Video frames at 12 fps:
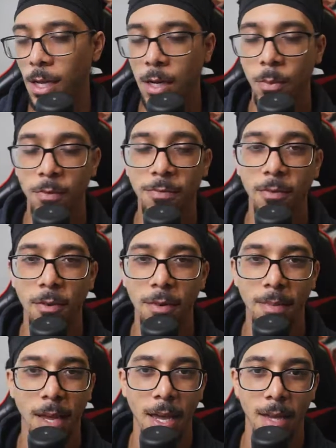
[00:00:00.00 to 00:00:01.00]

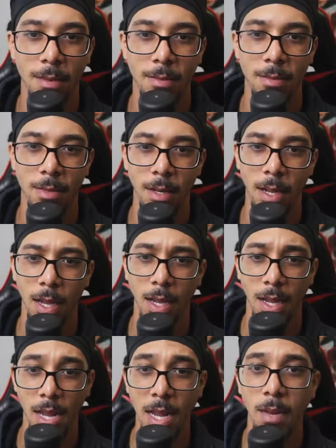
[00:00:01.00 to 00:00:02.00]
format
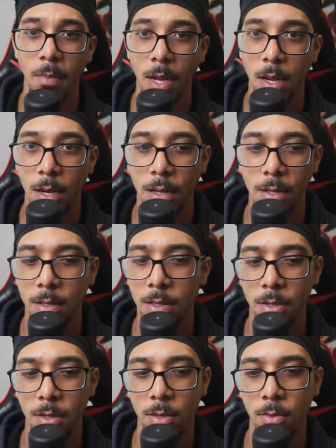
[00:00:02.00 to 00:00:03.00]
and animated
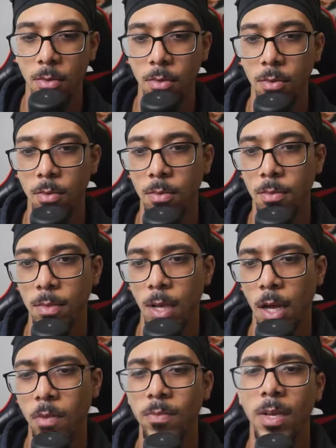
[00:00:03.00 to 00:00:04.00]
to
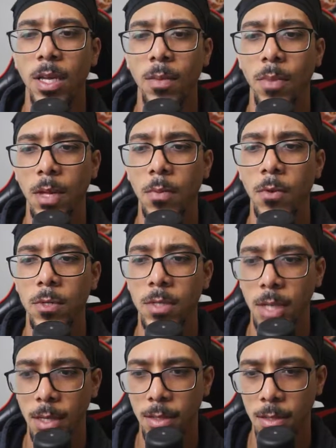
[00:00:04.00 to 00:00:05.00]
help make it make more
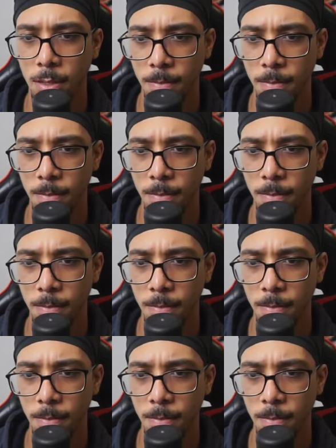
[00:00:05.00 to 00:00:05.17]
sense.